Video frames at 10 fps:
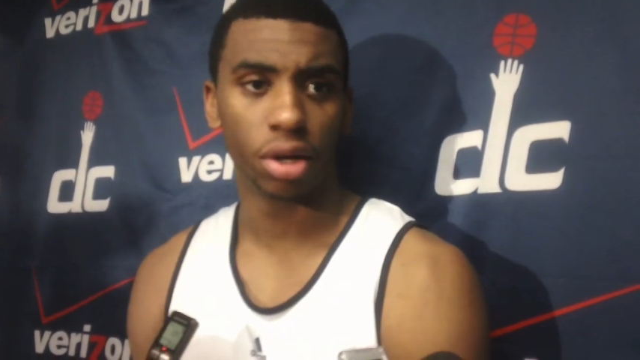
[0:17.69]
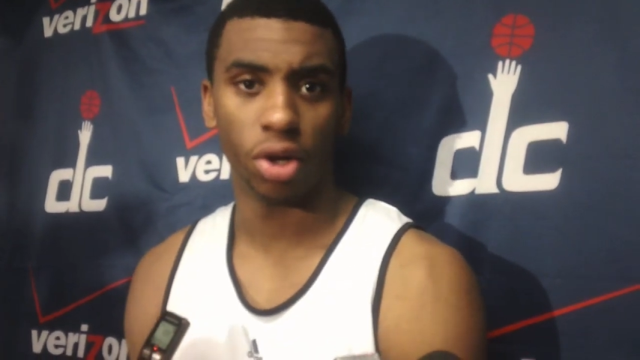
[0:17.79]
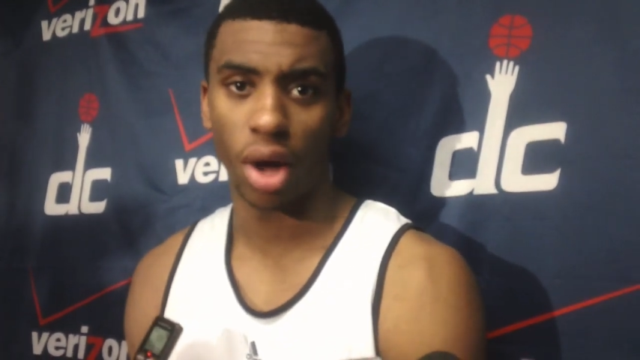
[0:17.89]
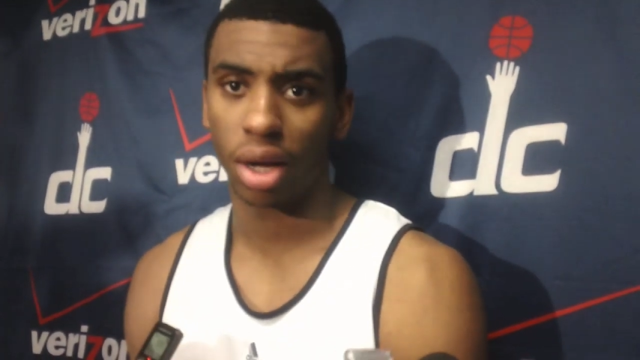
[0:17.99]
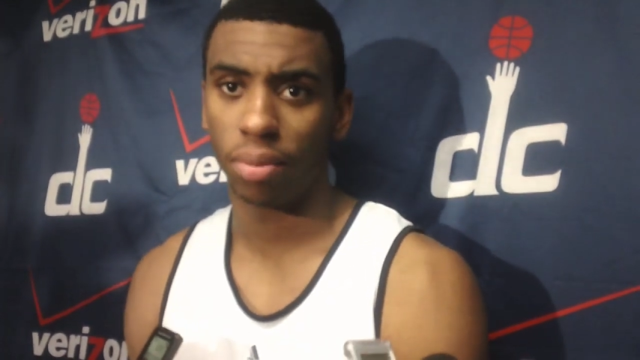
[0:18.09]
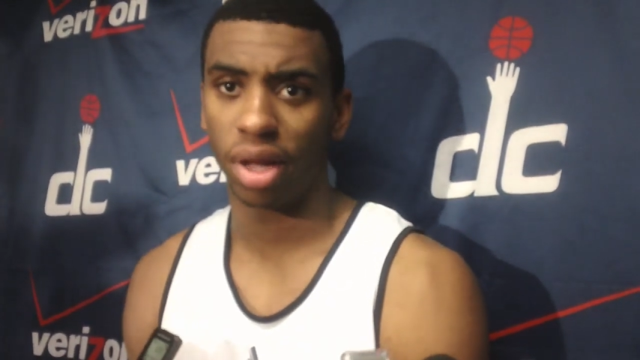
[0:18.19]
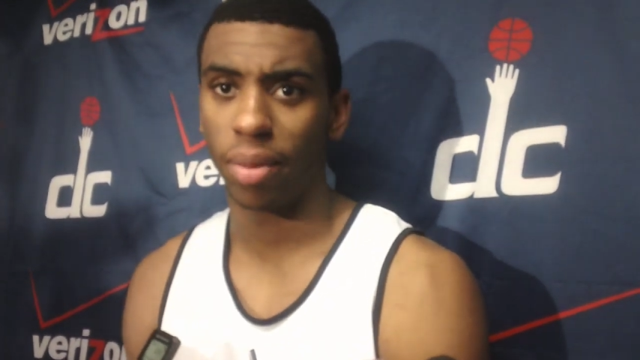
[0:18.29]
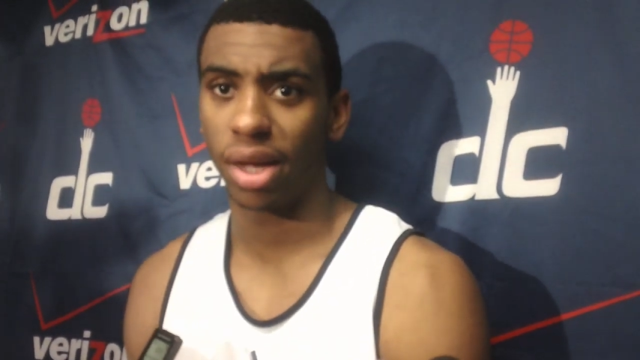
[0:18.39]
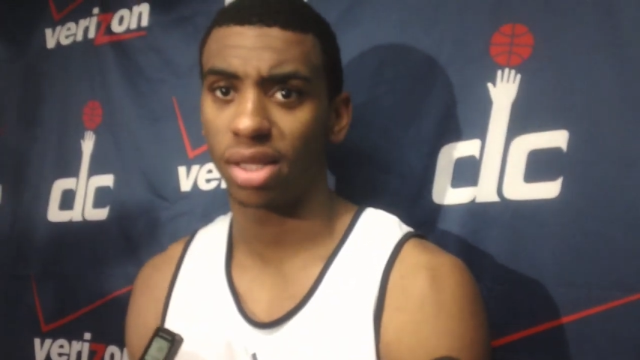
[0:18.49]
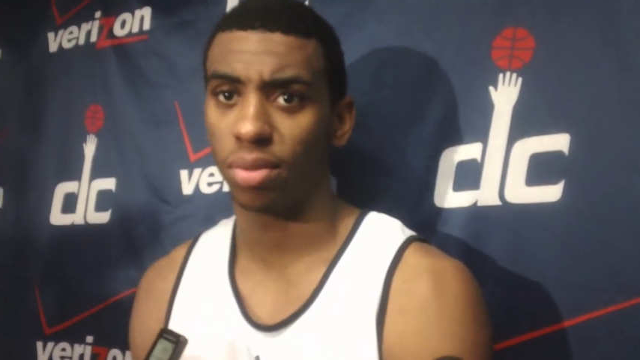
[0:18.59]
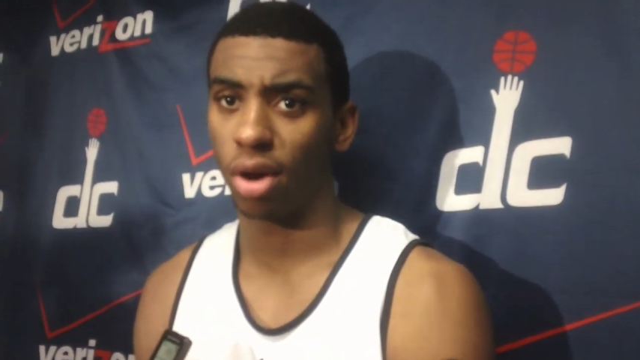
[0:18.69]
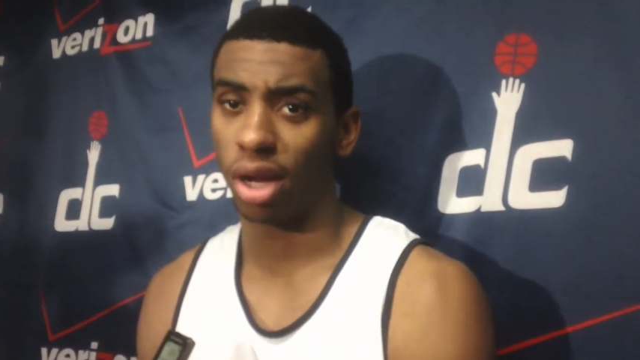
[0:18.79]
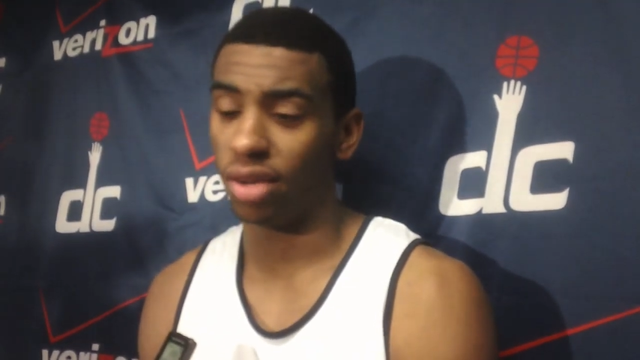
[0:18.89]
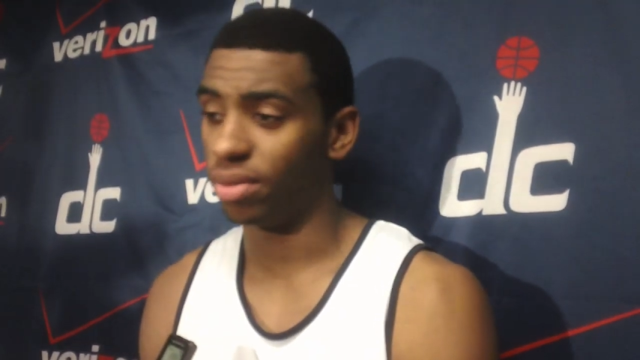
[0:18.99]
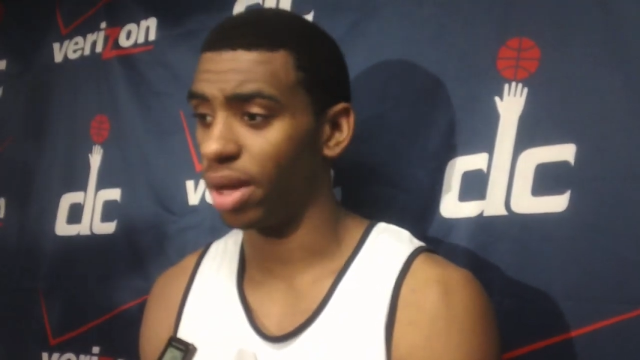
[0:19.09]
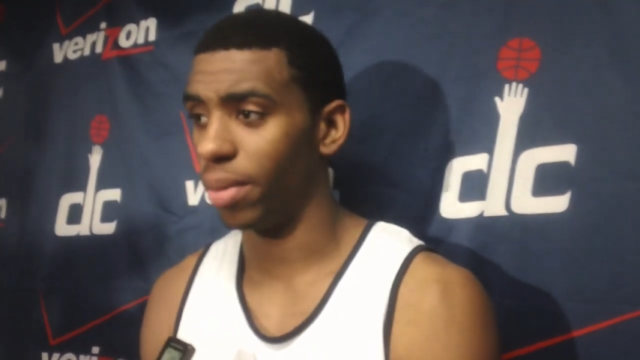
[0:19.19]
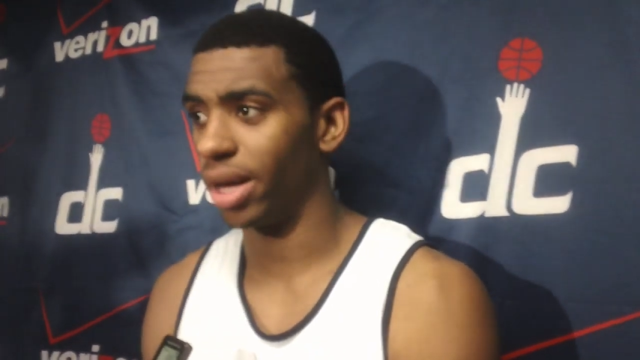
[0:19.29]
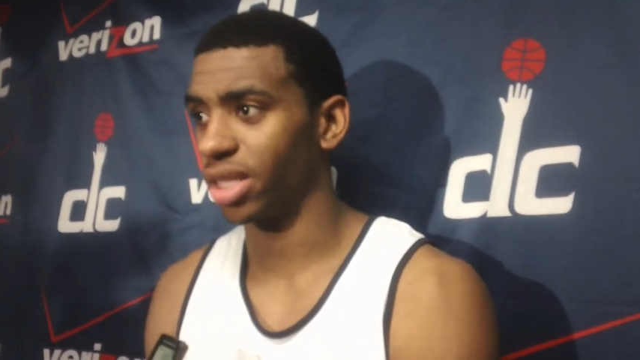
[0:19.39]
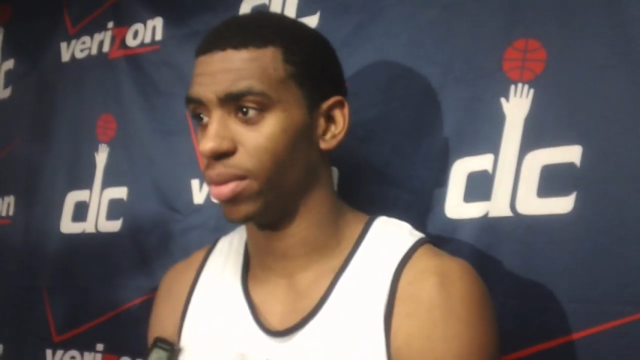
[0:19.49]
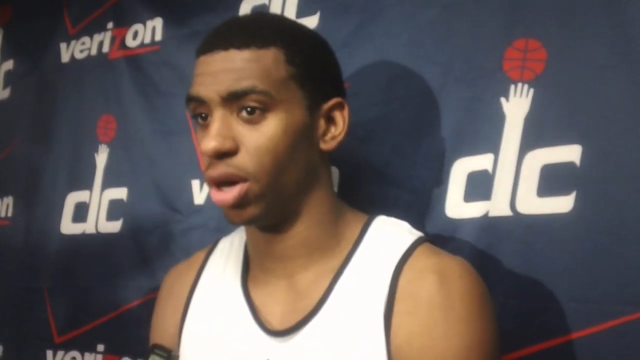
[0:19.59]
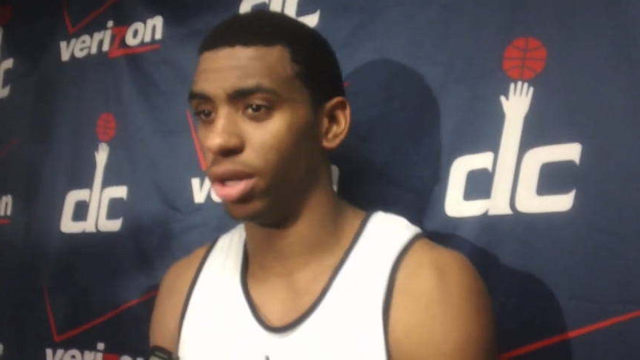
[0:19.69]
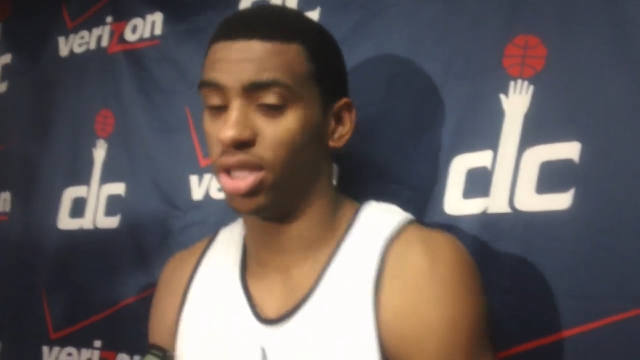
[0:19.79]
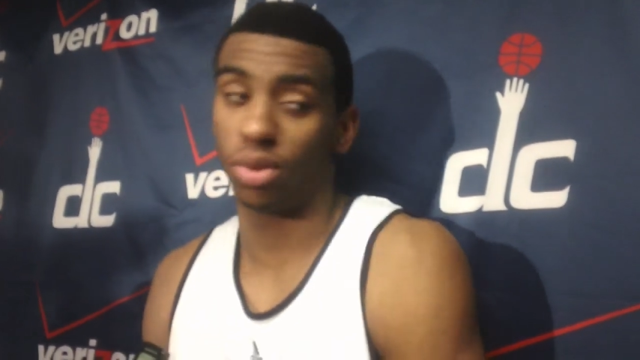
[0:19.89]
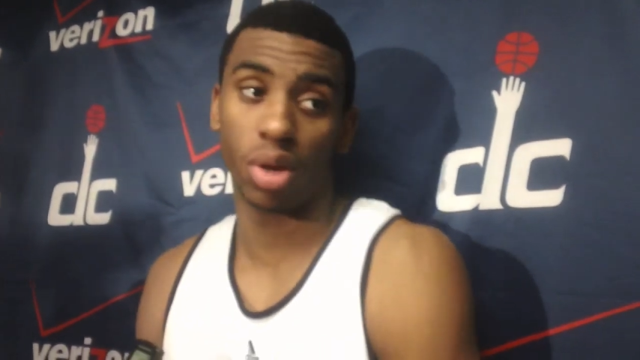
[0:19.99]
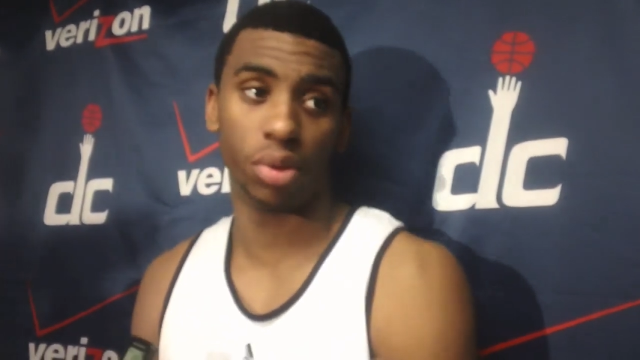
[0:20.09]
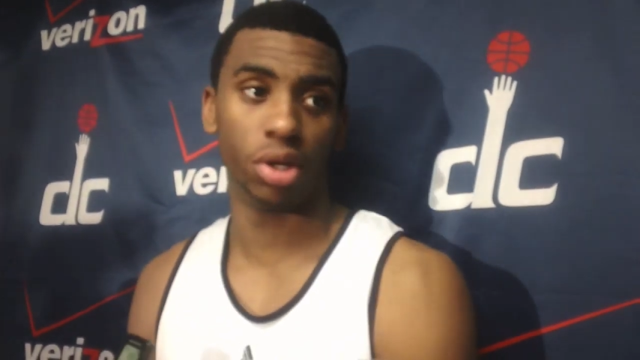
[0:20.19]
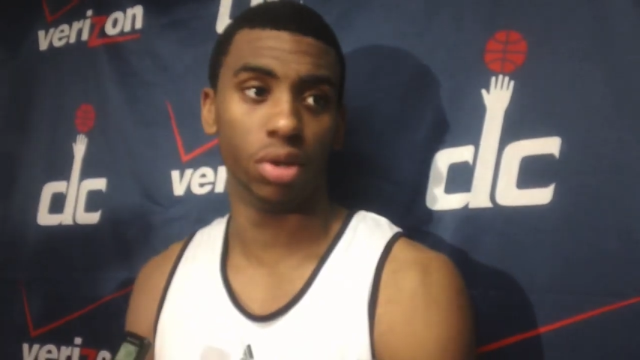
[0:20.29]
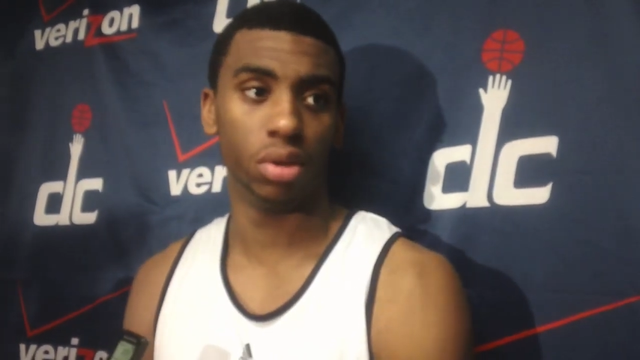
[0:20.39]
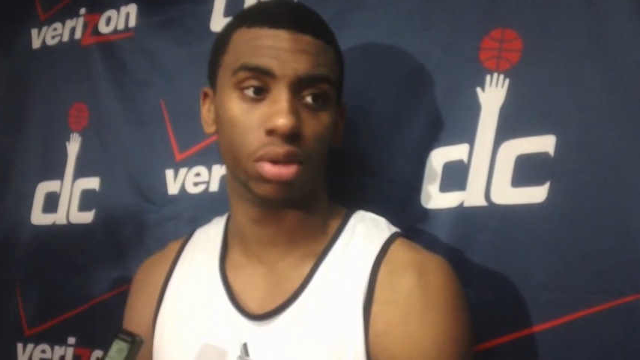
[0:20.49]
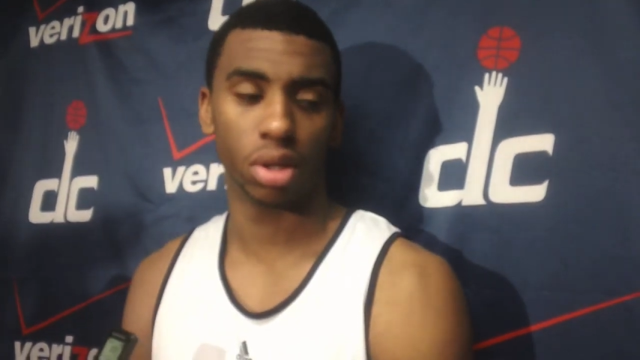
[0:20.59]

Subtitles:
You know, I can play basketball. I love to play basketball, and this is what I want to do.